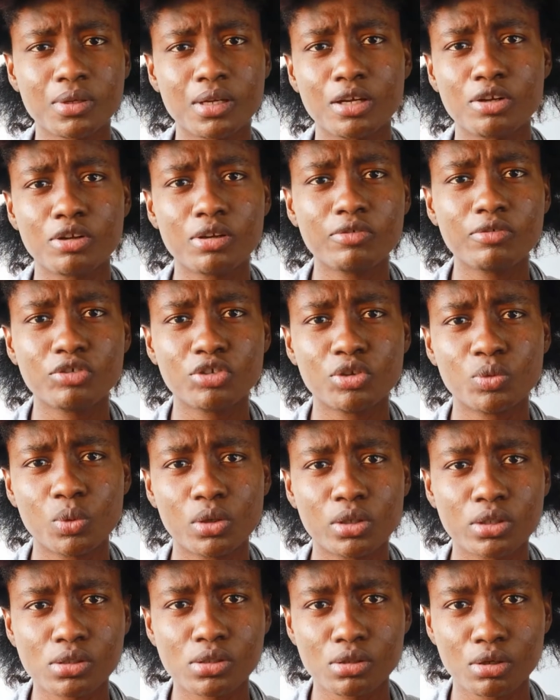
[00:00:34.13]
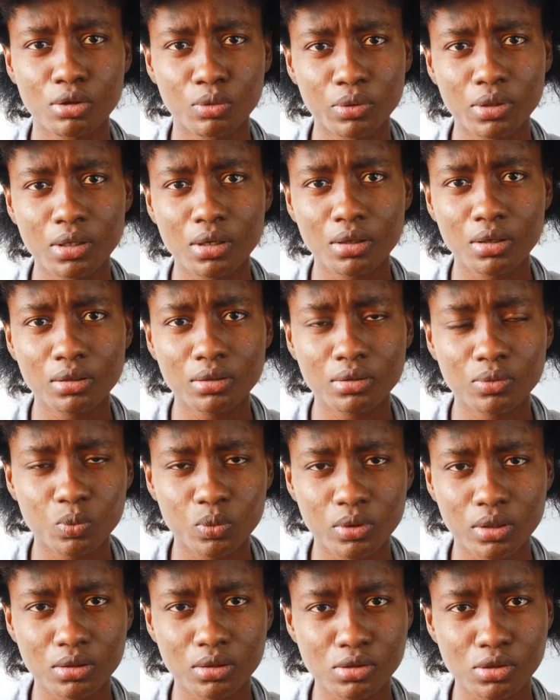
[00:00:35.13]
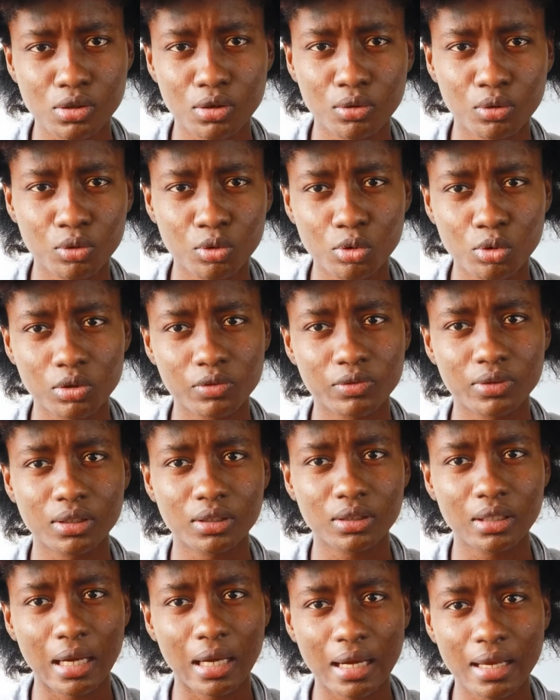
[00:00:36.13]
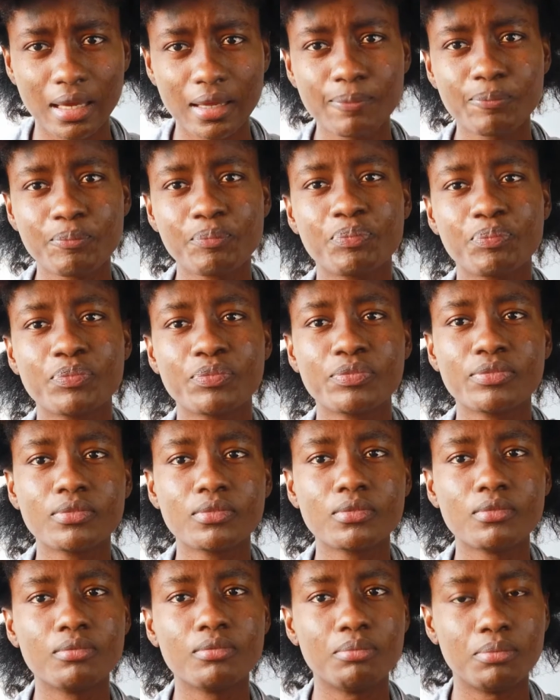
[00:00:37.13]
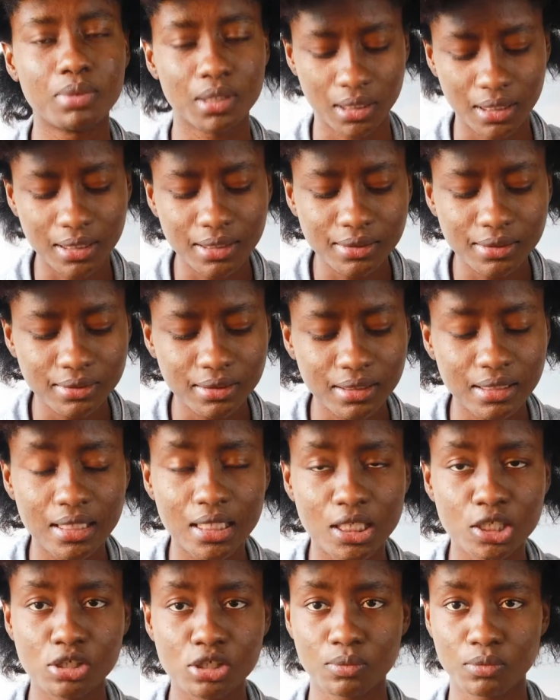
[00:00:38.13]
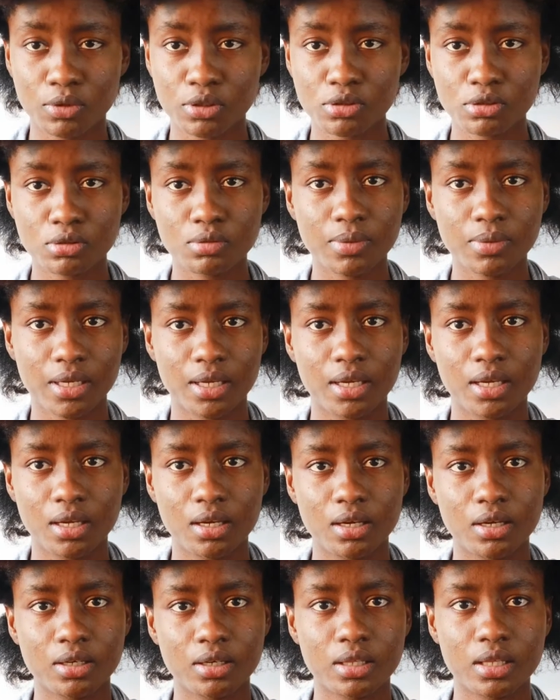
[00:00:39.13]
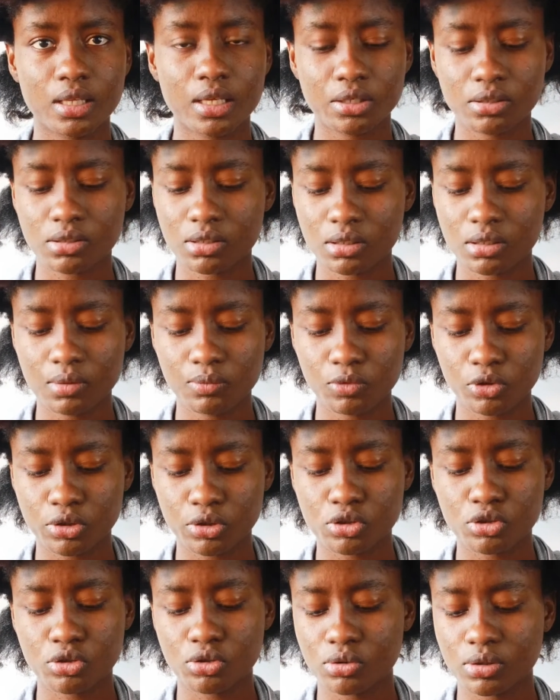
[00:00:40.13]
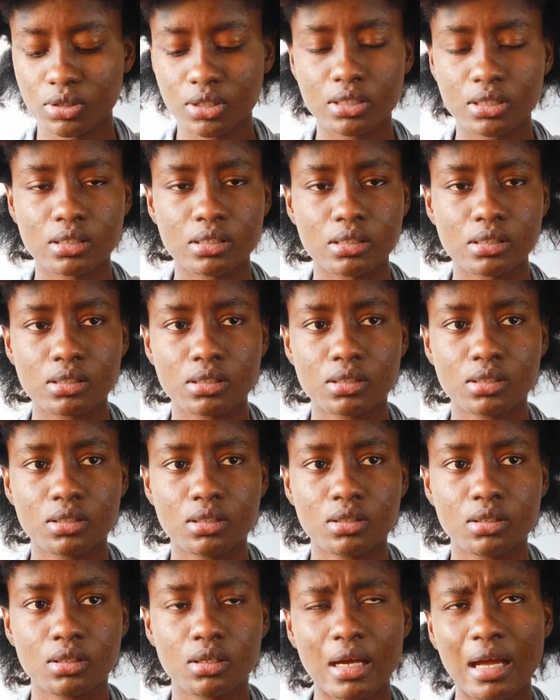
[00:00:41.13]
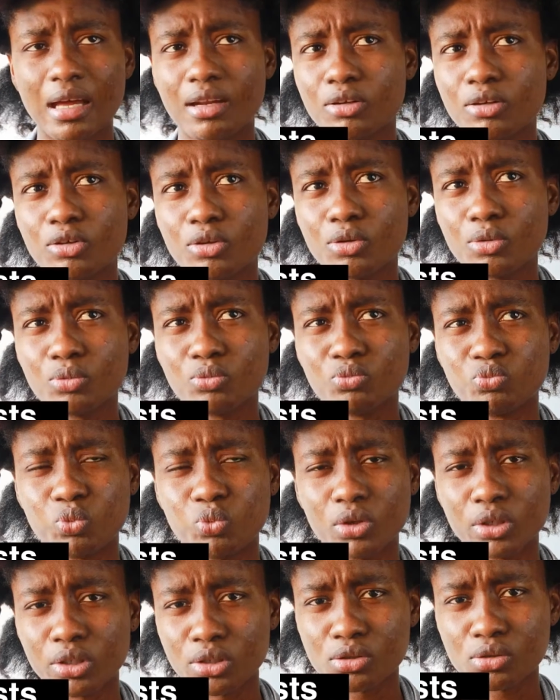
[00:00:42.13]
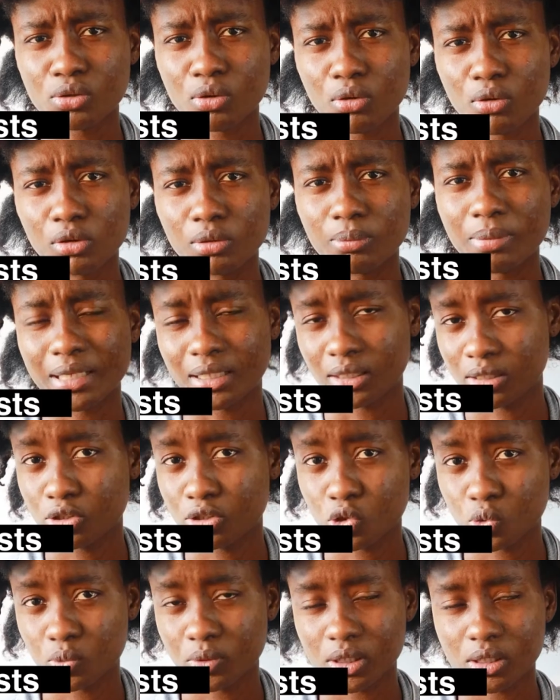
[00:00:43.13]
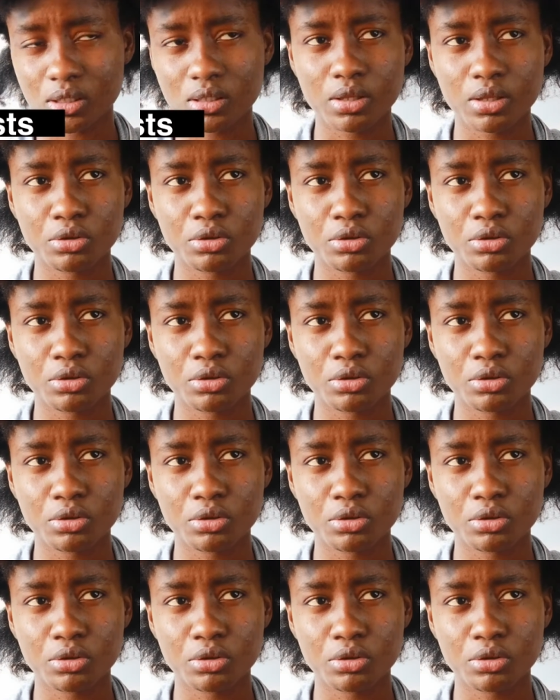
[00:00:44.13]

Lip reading: I don't even know what is going on with this whole COVID guy, but so I'm going to do my hair. The hairstyle I'm going to do is, I don't know what it's called, but it's twist.